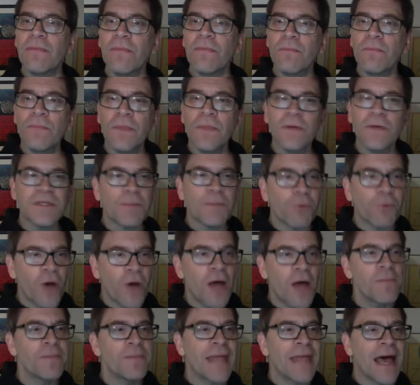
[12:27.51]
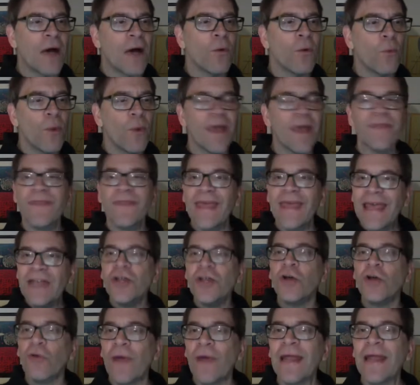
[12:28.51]
there's a problem now with
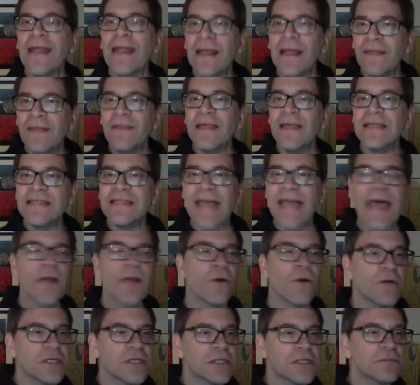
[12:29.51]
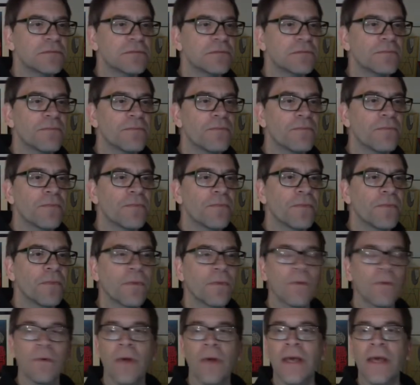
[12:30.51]
integrating these standards,
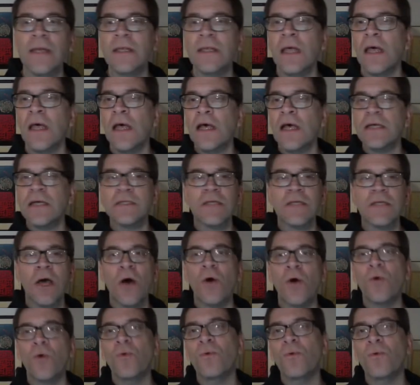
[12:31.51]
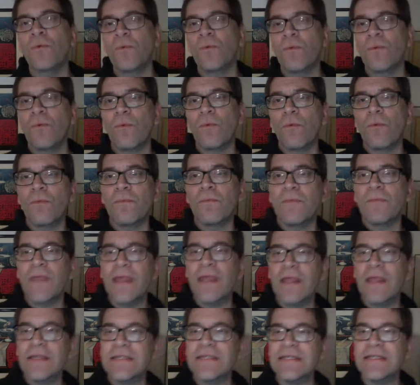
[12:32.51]
right? So
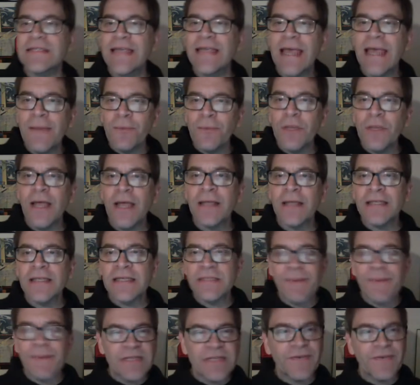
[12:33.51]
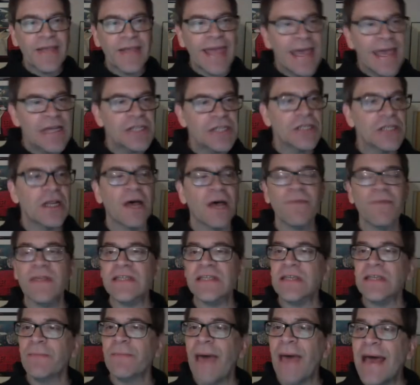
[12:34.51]
since the specification of the
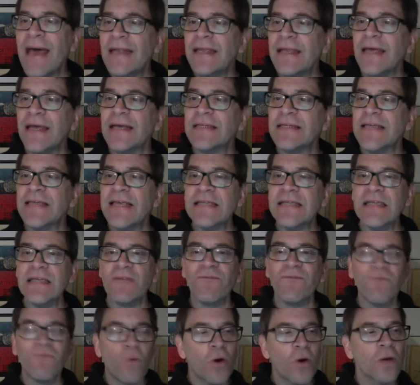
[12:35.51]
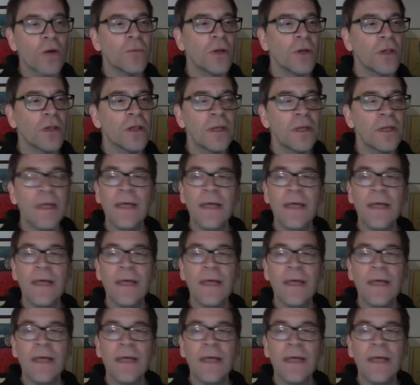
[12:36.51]
semantics is informal,